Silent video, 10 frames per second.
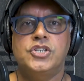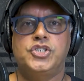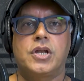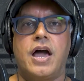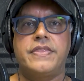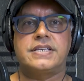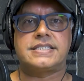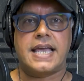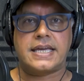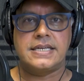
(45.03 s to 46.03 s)
July the
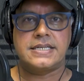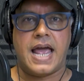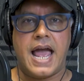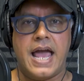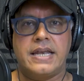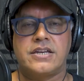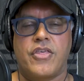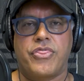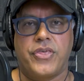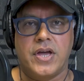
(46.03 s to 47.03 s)
2nd and
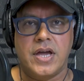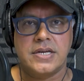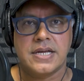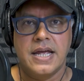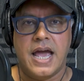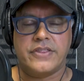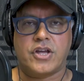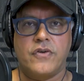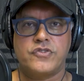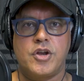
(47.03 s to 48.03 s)
3rd at the
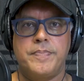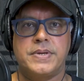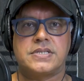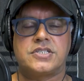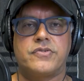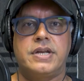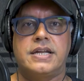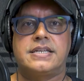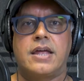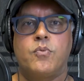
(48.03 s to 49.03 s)
Coventry Business Arena.
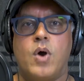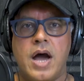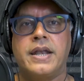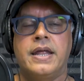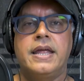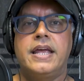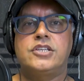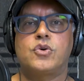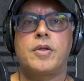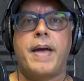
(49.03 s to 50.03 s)
Day 1
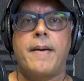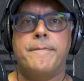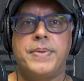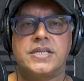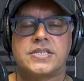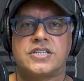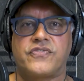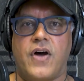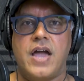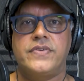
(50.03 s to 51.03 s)
is all about business,
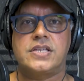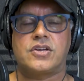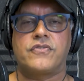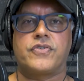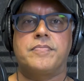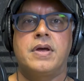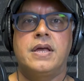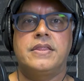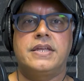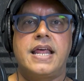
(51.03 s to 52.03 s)
5 years on from
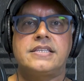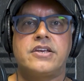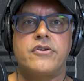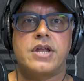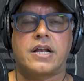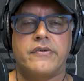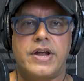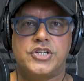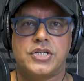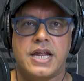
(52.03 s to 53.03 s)
the Net Zero
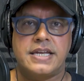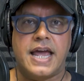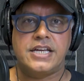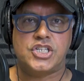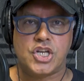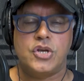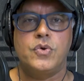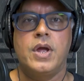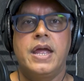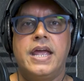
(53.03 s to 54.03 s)
Declaration, and Day
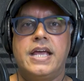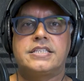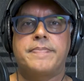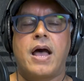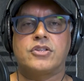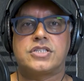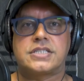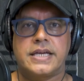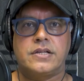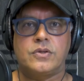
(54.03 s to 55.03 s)
2 is about
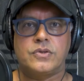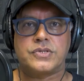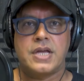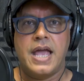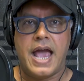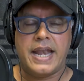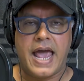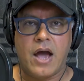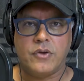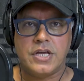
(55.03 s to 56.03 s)
skills and
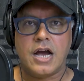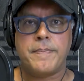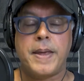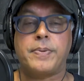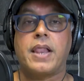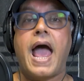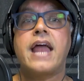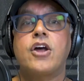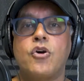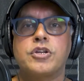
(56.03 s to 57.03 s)
how young people
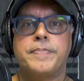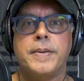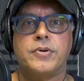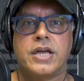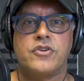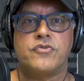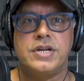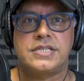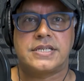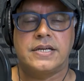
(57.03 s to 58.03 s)
and older people can
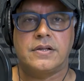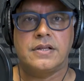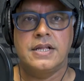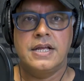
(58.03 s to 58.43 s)
reskill.